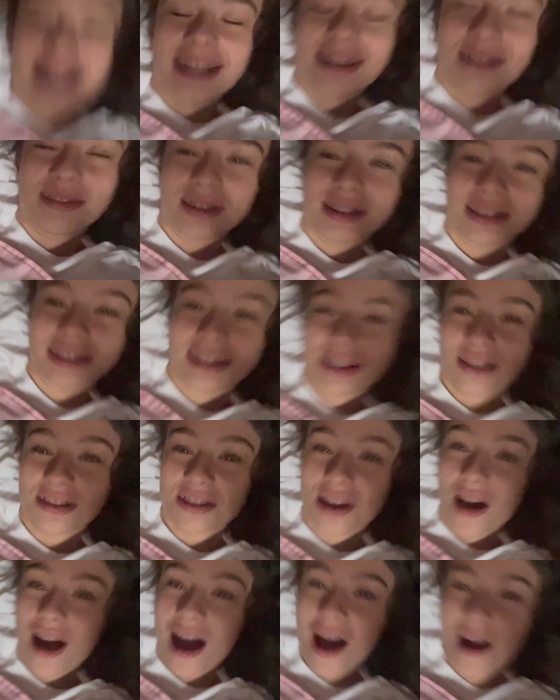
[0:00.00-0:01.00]
Do you
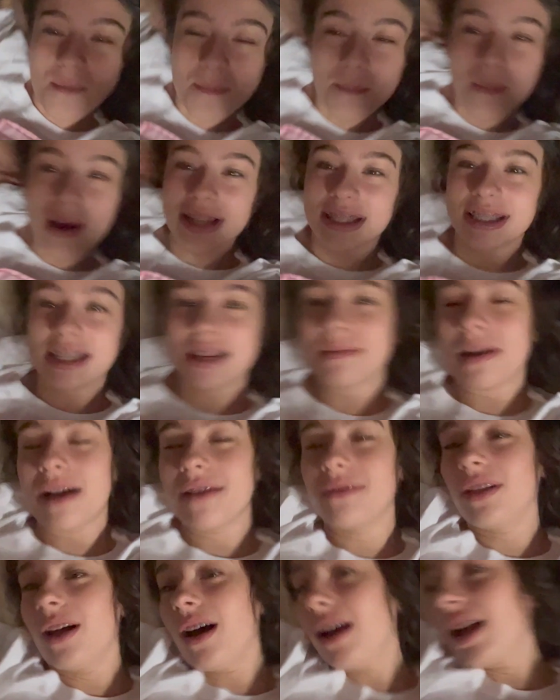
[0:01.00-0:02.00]
know how musty my
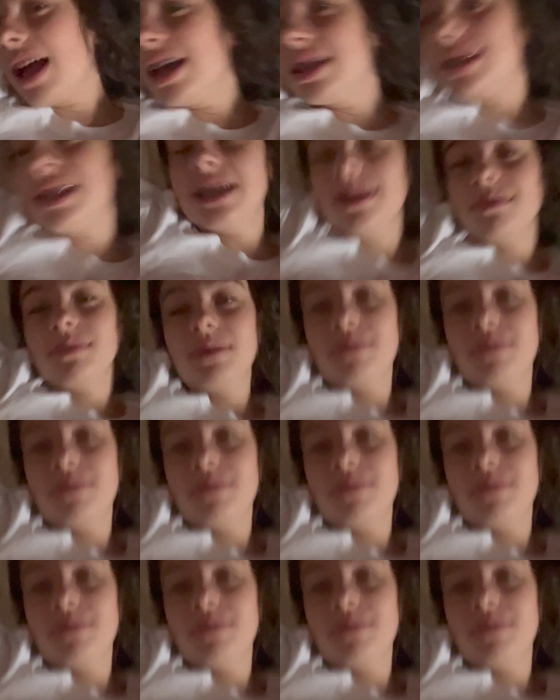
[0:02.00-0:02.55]
vlog has seen me?